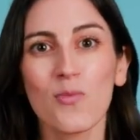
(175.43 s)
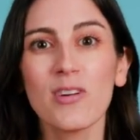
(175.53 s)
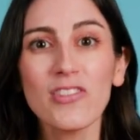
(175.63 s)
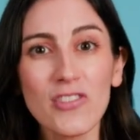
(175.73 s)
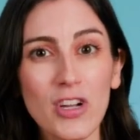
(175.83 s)

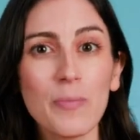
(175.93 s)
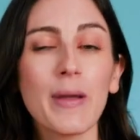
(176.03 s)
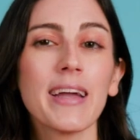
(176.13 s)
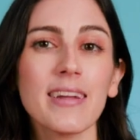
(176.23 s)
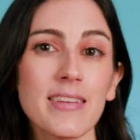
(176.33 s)
Once you start
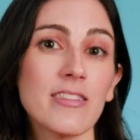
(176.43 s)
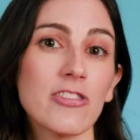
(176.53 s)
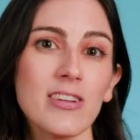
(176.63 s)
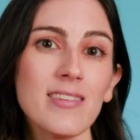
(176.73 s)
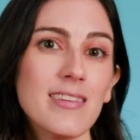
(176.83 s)
paying
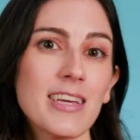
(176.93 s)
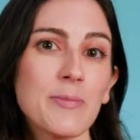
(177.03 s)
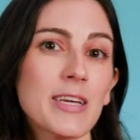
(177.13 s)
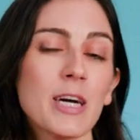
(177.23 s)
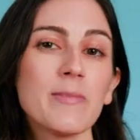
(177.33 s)
attention,
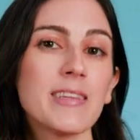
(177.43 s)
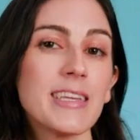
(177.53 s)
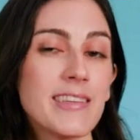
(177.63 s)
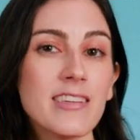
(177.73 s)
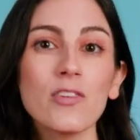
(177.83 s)
it becomes
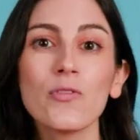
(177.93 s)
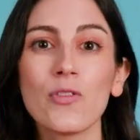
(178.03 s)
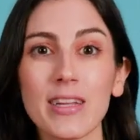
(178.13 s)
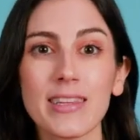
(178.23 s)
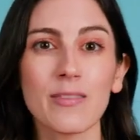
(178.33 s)
easy to
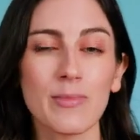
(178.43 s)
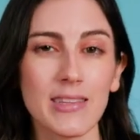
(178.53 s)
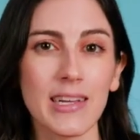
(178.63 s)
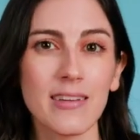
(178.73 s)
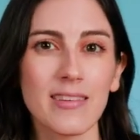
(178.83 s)
avoid these
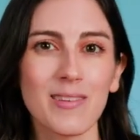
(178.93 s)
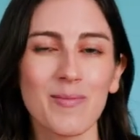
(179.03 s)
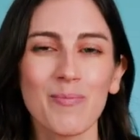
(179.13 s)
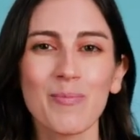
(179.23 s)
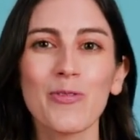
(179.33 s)
mistakes.
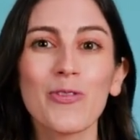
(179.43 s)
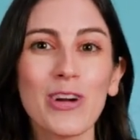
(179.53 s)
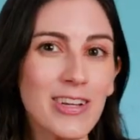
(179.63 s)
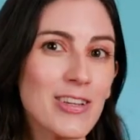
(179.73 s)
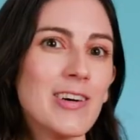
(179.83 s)

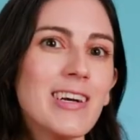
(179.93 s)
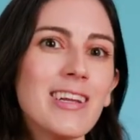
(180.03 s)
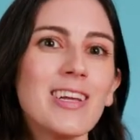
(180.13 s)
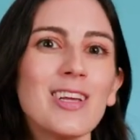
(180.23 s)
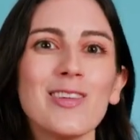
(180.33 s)
Before you know
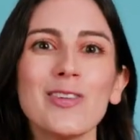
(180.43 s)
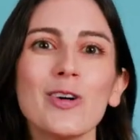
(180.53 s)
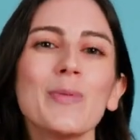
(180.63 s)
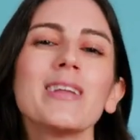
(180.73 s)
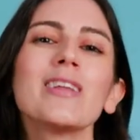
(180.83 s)
it,
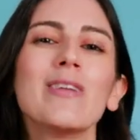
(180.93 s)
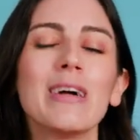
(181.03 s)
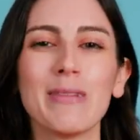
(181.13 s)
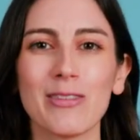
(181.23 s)
you'll be the one